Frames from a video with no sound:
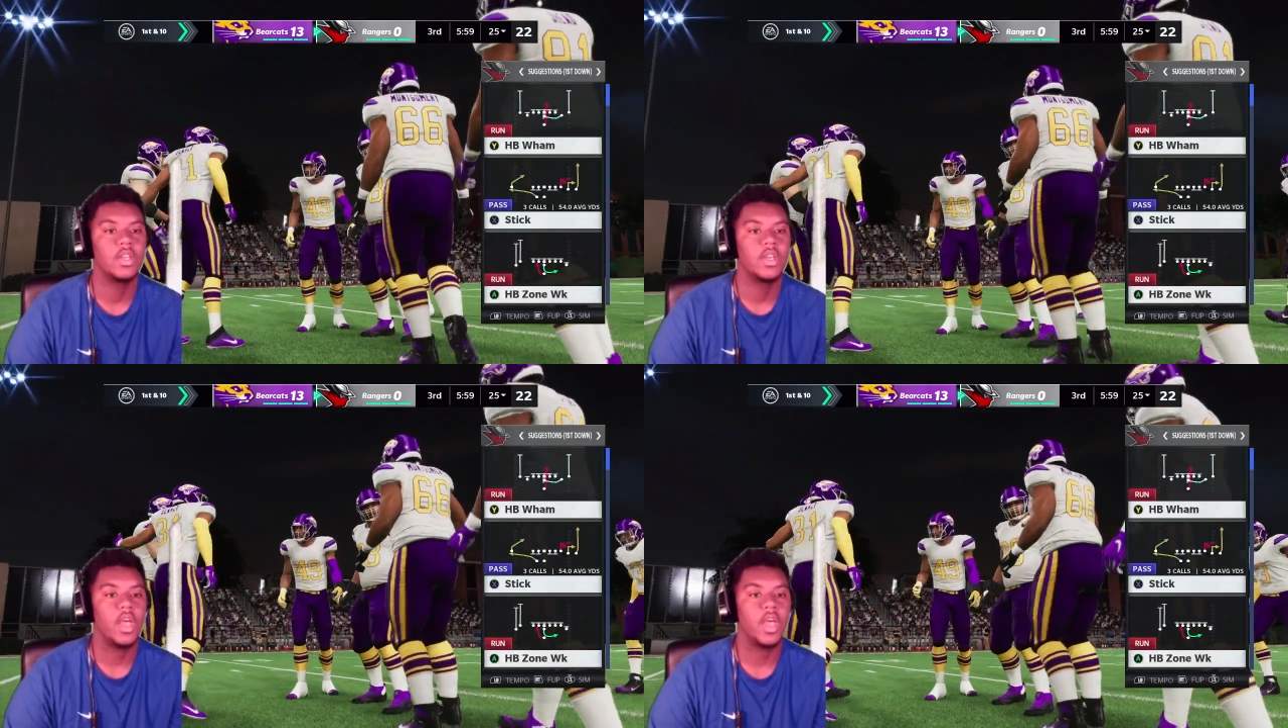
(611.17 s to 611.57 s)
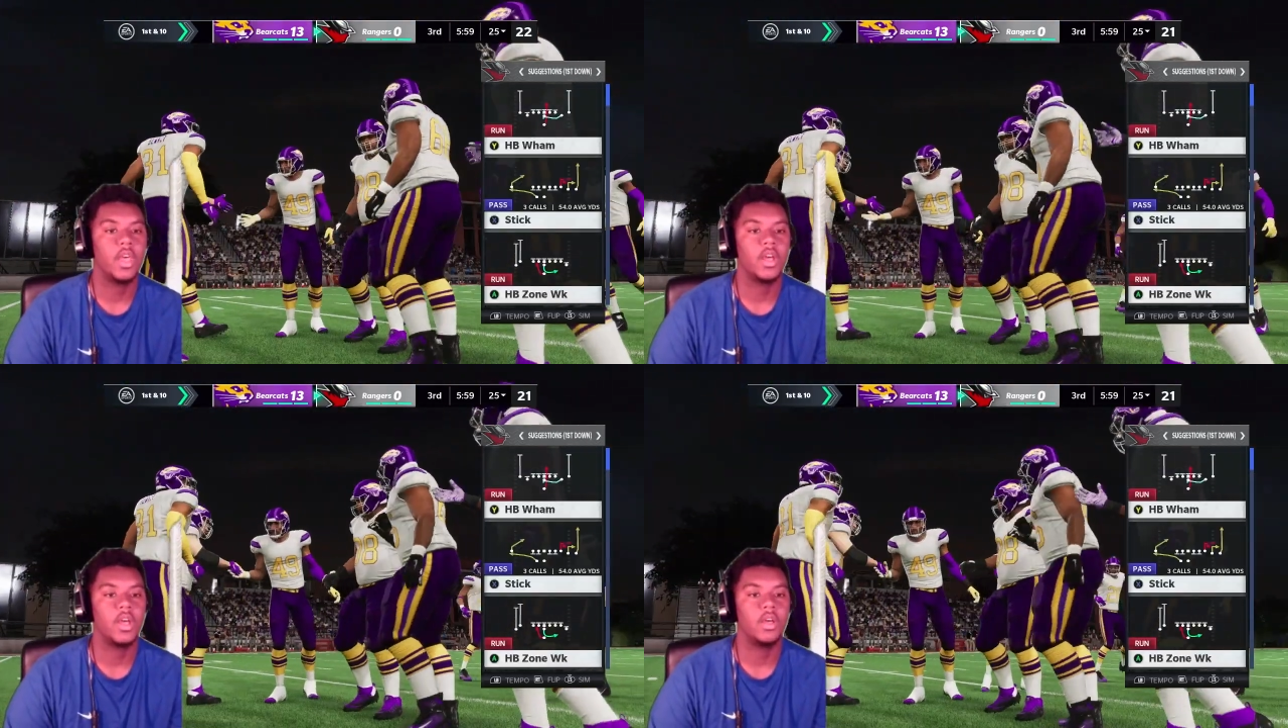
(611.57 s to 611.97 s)
And
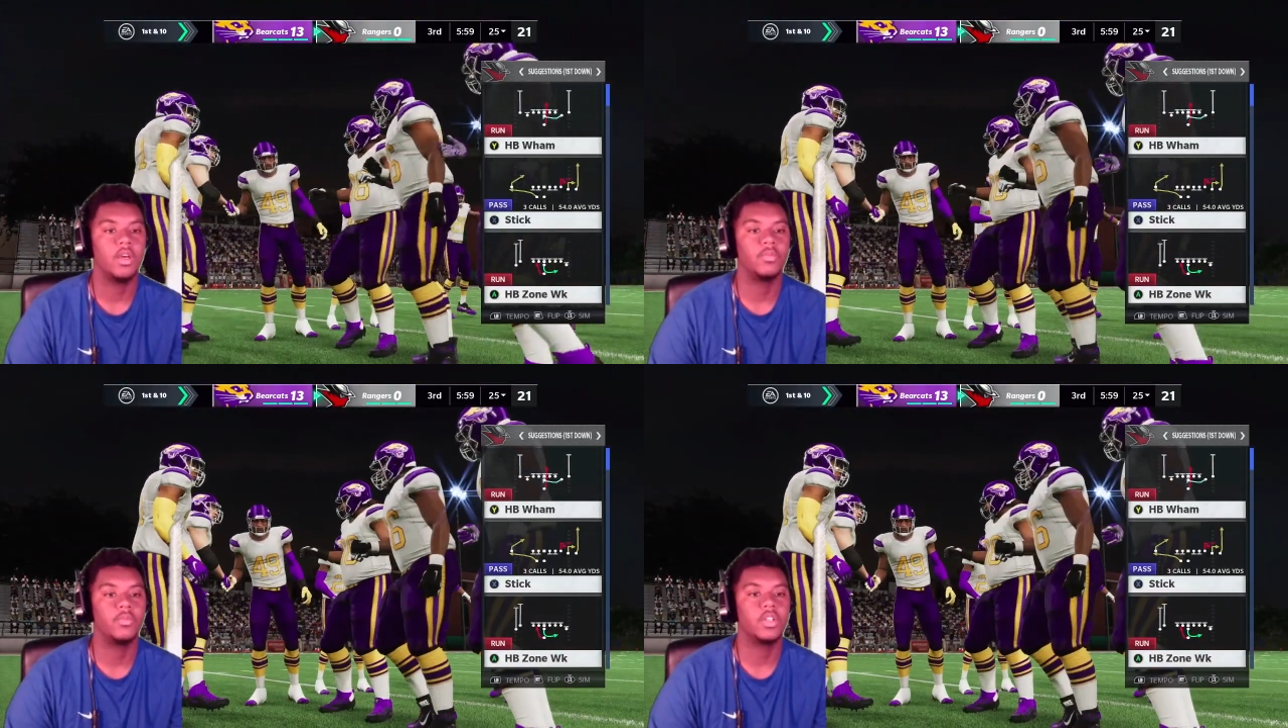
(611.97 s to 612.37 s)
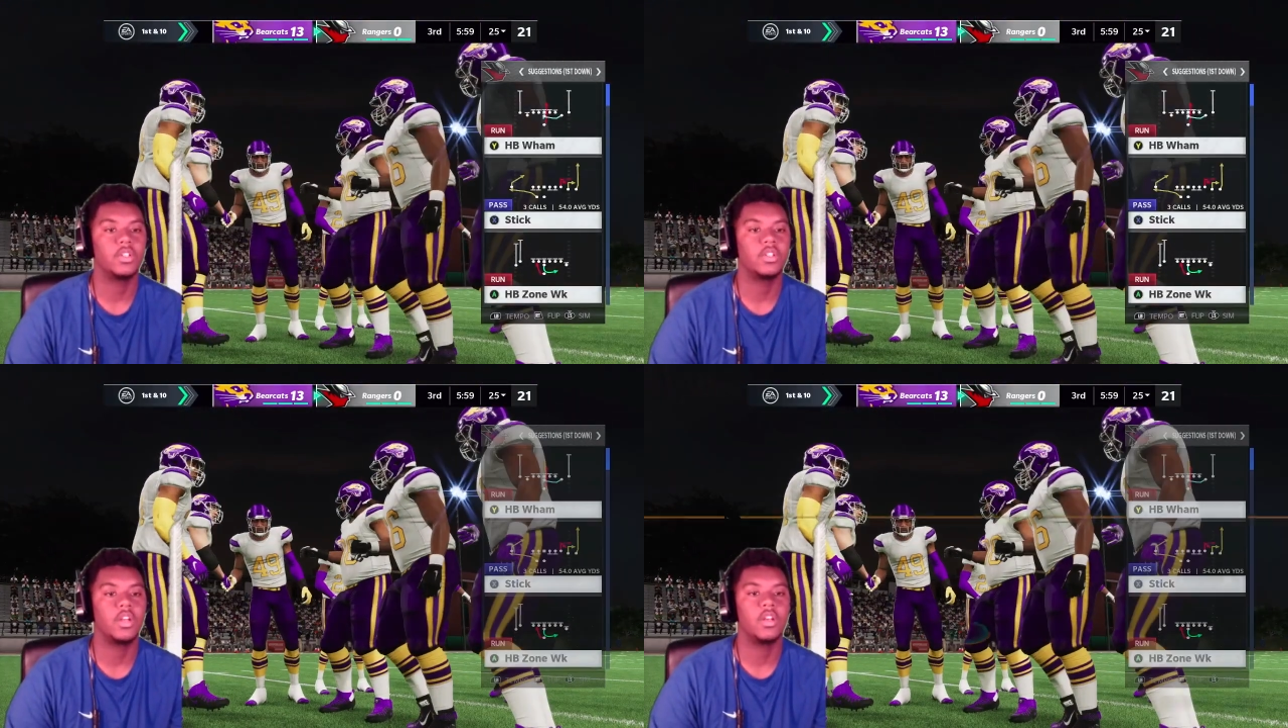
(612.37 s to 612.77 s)
we're going
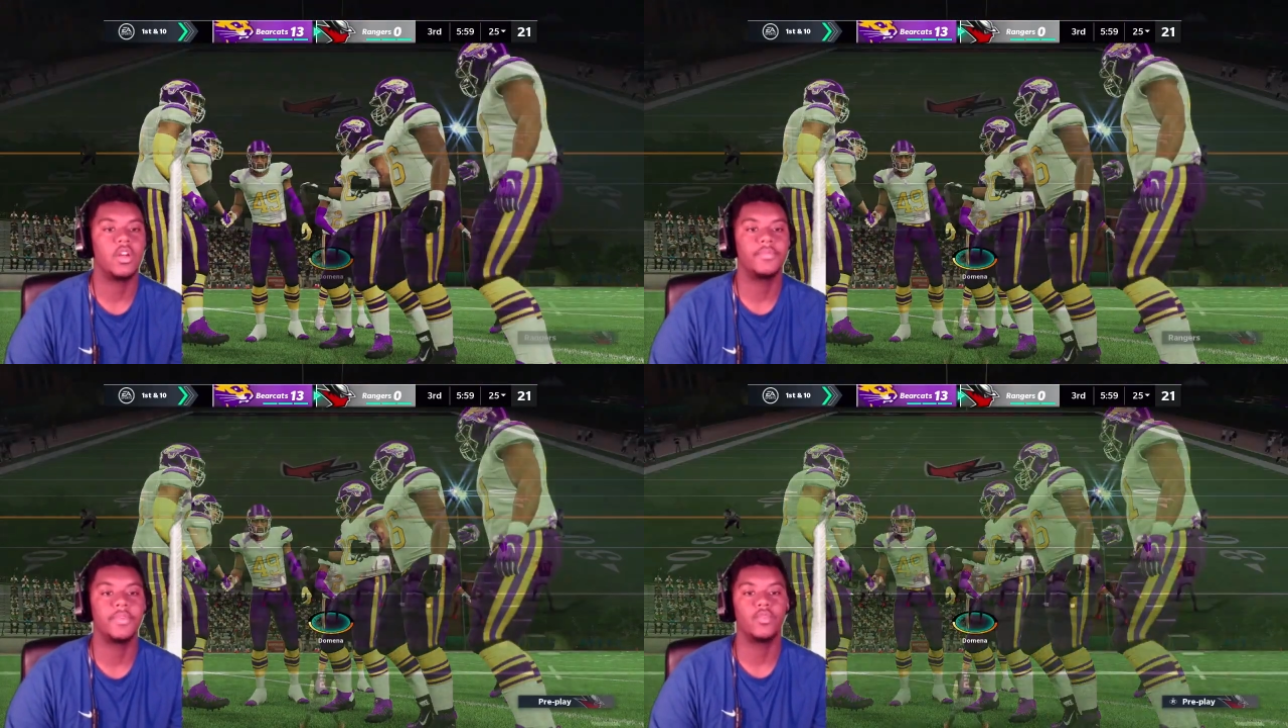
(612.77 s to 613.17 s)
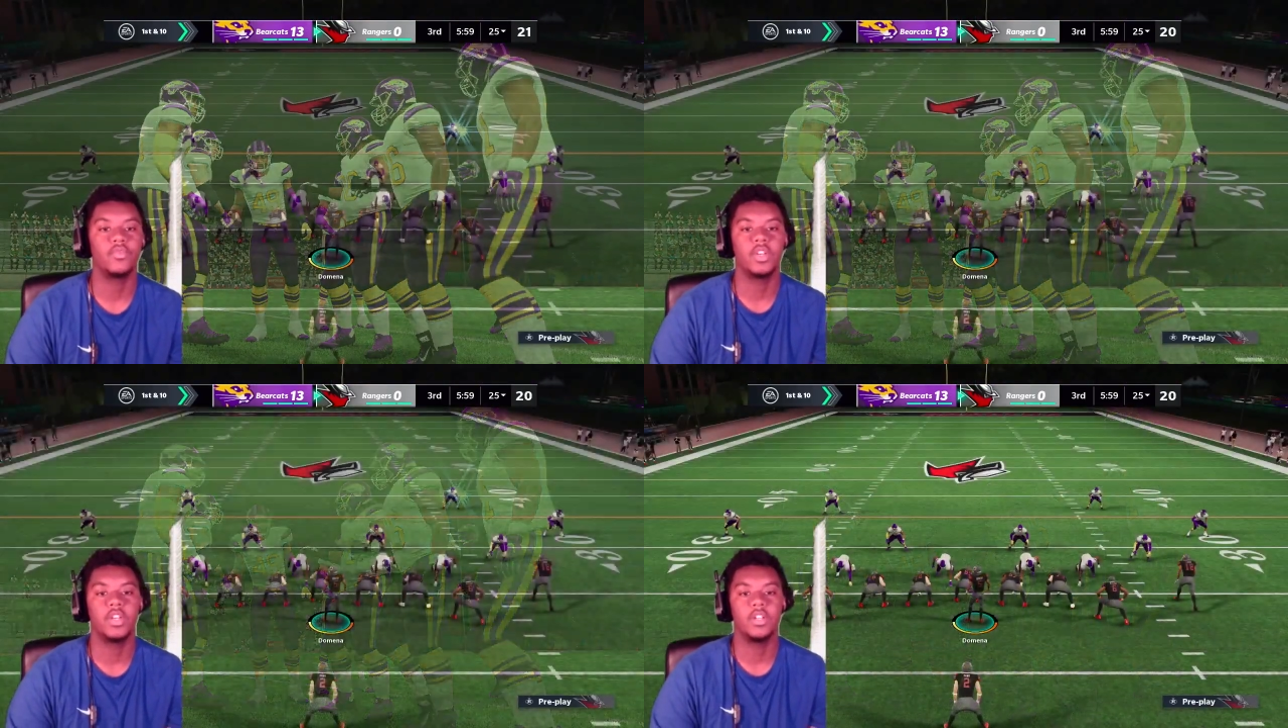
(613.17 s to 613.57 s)
to start it off with a
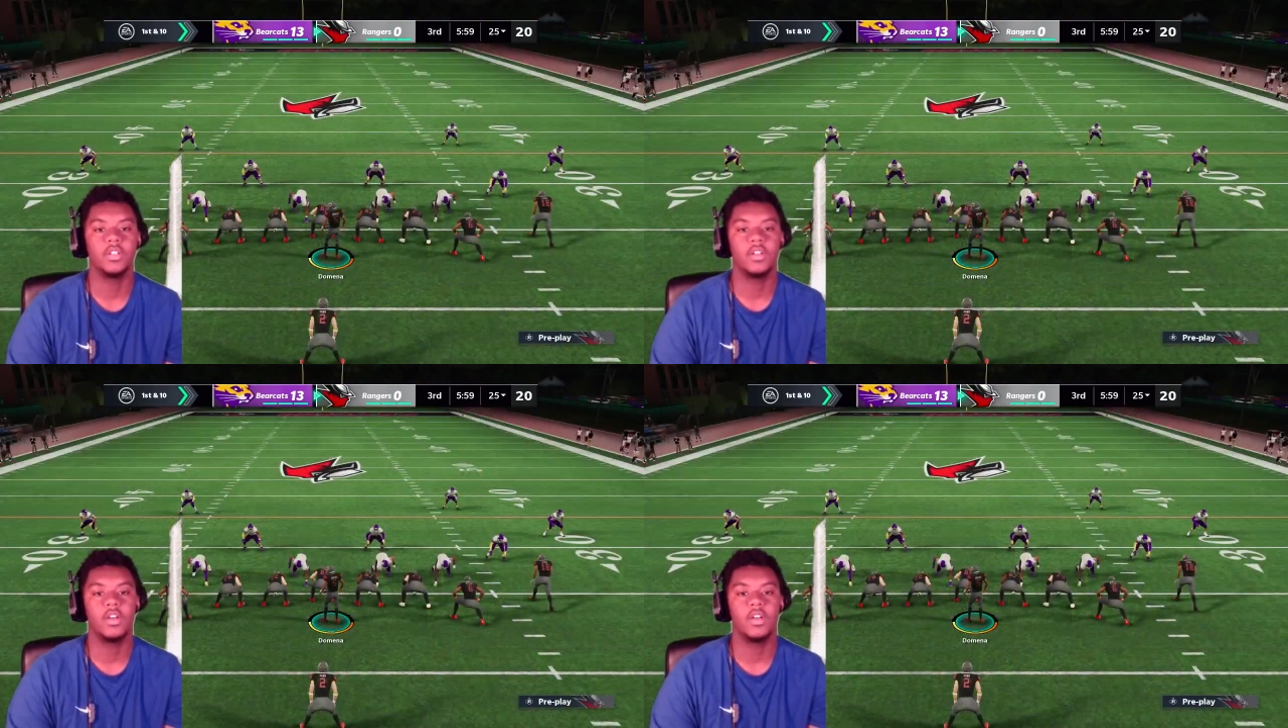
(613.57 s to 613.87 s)
run.